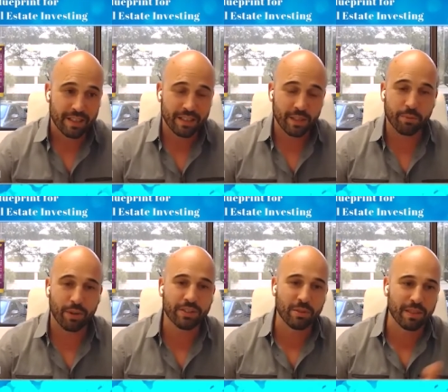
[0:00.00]
the
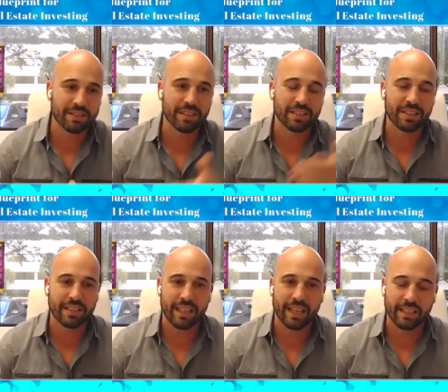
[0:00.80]
appraisal business,
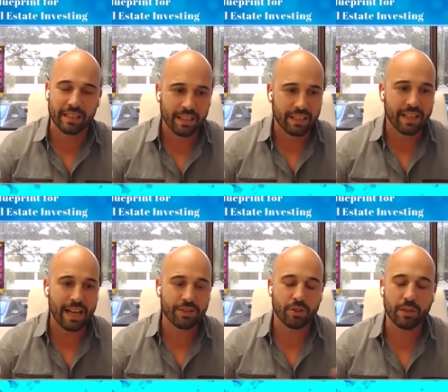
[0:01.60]
and then
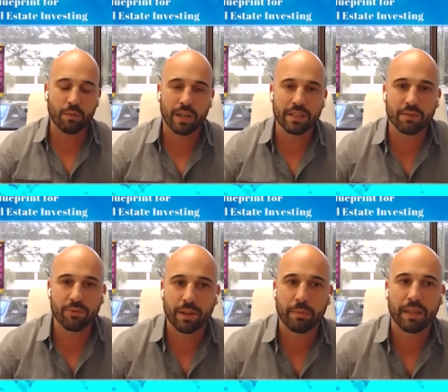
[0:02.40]
naturally went into
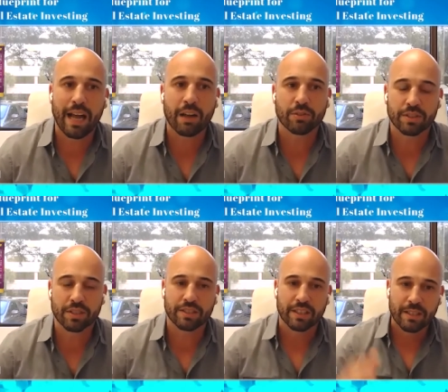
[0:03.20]
flipping
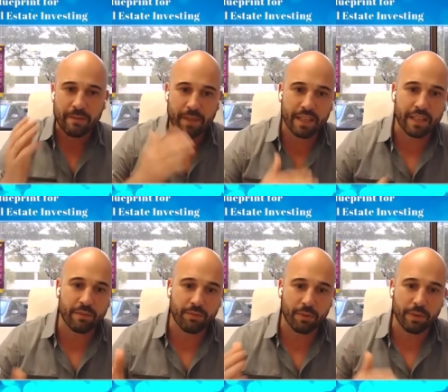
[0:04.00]
houses, and
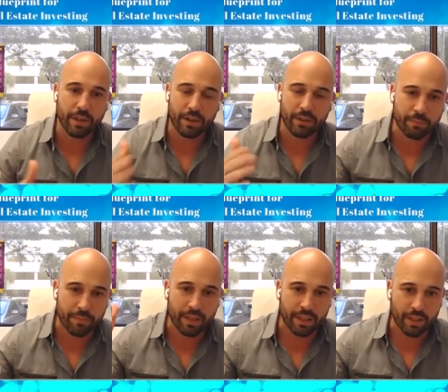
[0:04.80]
then from there, the,
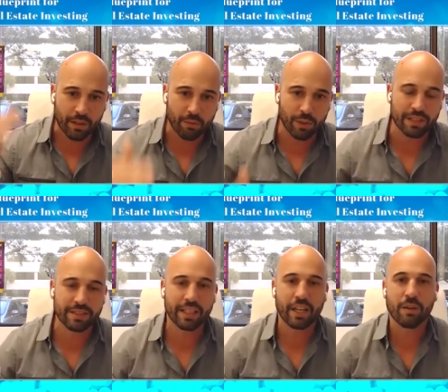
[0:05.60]
the you know the real
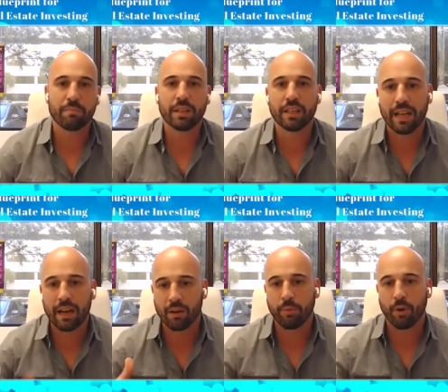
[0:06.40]
estate company, and
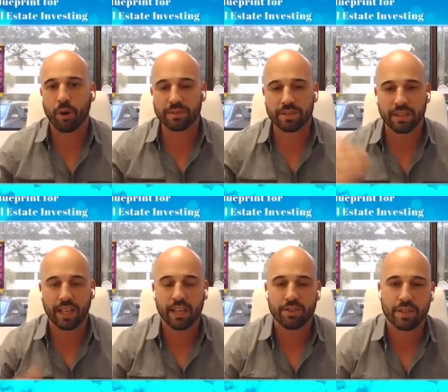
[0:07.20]
now apartment
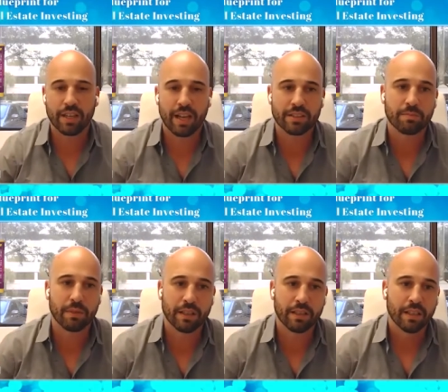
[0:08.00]
syndication has
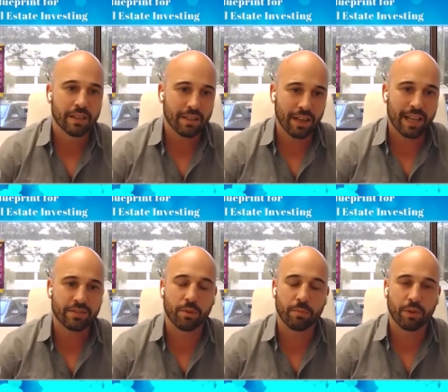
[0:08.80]
been the last
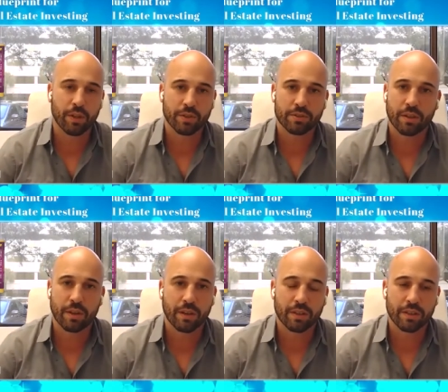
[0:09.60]
couple of years
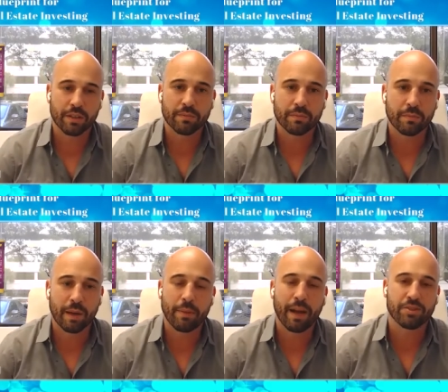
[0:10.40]
are you know
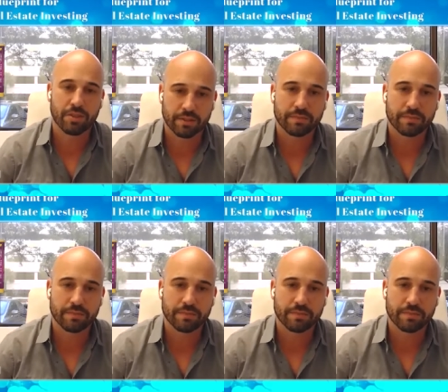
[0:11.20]
my passion.